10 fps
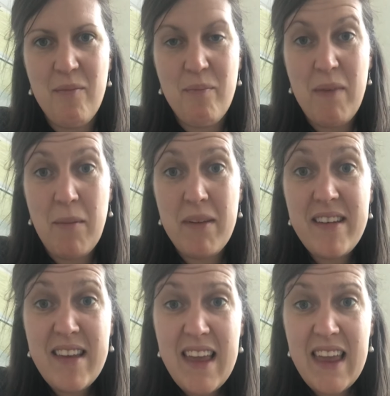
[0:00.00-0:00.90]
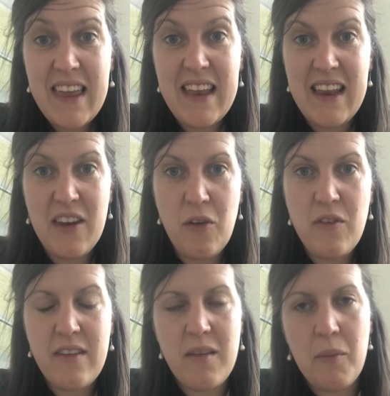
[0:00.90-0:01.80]
been particularly
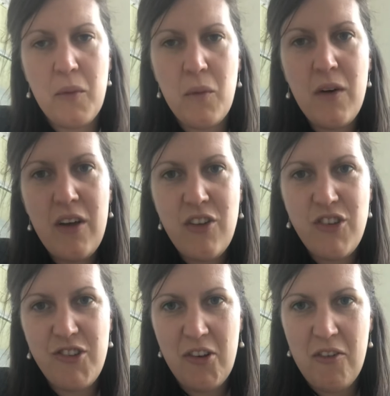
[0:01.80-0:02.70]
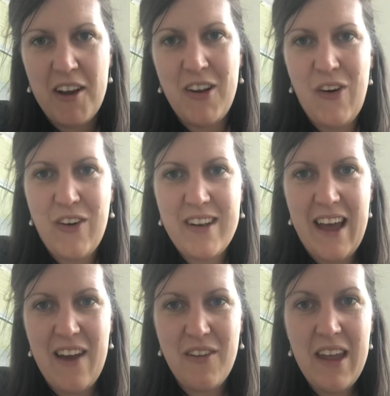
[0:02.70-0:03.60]
noticeable during
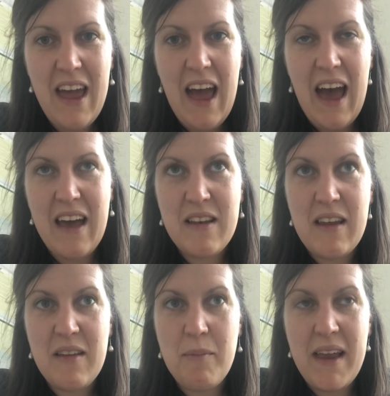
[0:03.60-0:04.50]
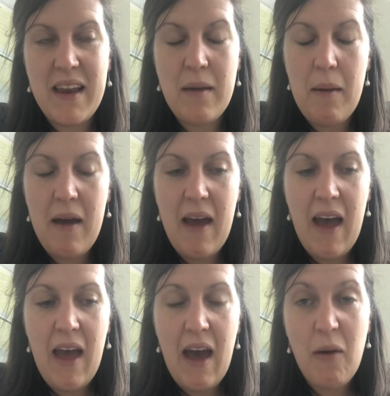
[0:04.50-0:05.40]
lockdown and had been.
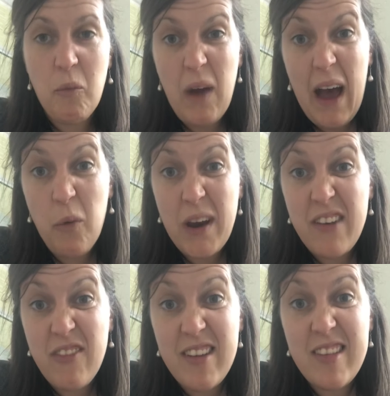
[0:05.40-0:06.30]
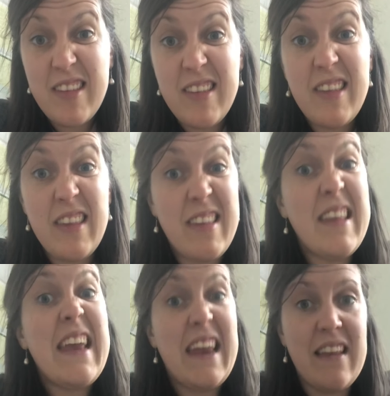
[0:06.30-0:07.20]
And how we'd
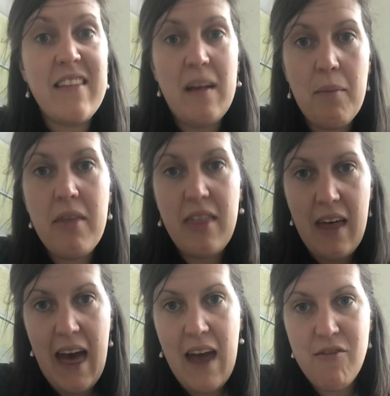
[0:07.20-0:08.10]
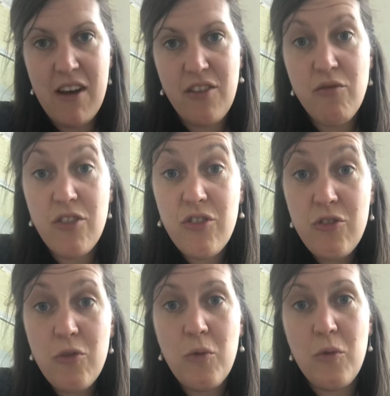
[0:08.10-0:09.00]
seen some areas
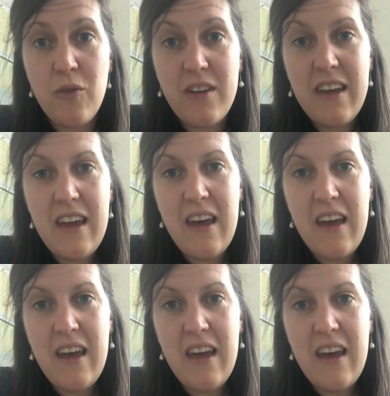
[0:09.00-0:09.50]
restored